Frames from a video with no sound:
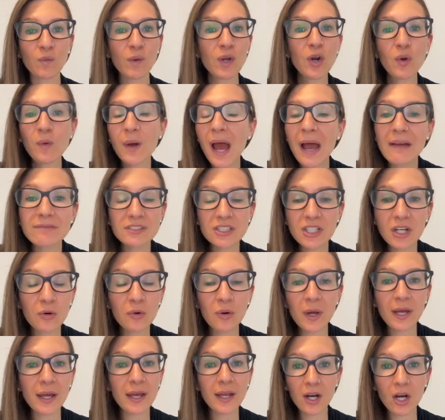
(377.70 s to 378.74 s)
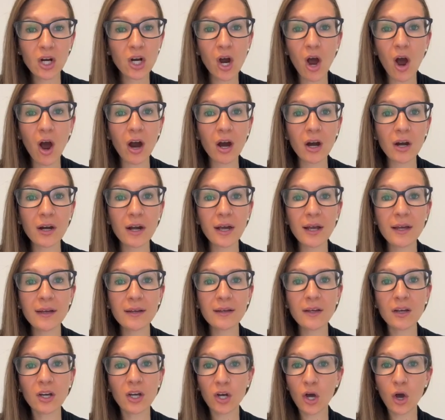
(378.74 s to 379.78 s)
We don't have to go in our
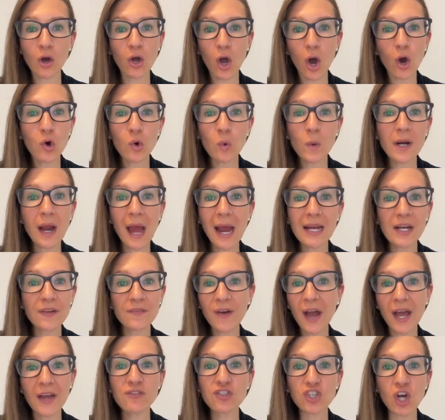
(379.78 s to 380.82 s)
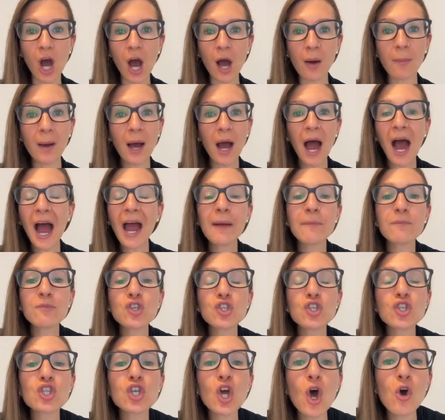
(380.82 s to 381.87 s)
car, go to a 9-to-5 job. I am
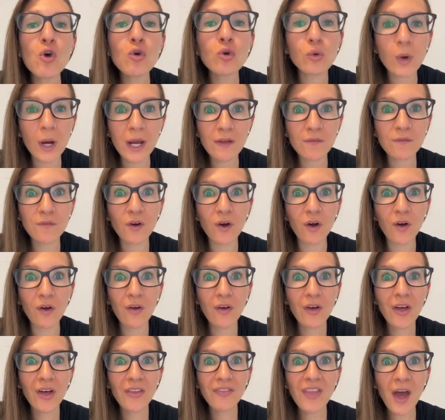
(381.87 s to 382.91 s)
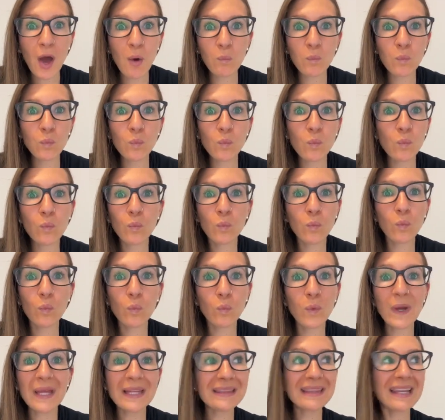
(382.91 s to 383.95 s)
so grateful that
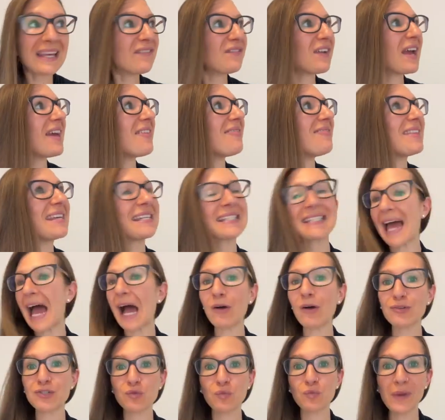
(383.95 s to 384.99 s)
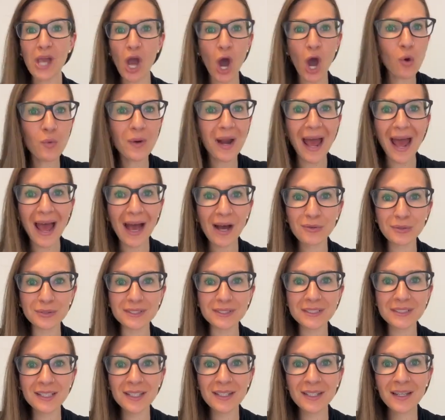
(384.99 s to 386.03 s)
we live in this house. We own a
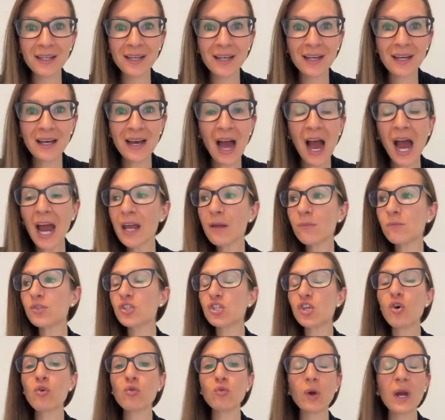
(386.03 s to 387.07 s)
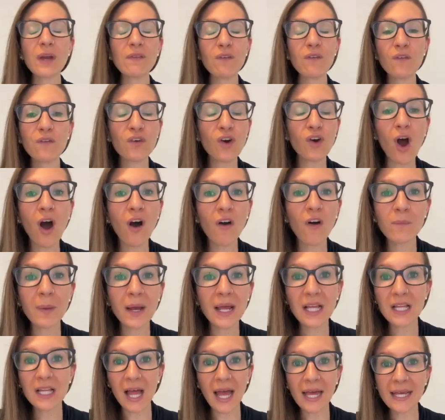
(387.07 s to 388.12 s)
house. I am so grateful for all
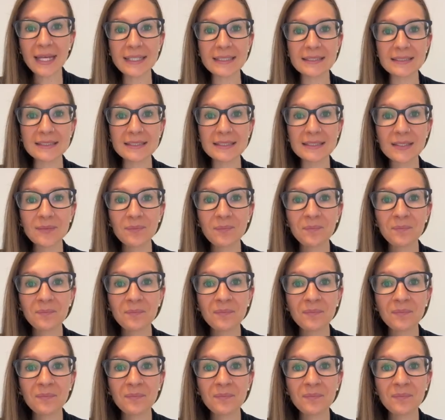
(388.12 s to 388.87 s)
my clients.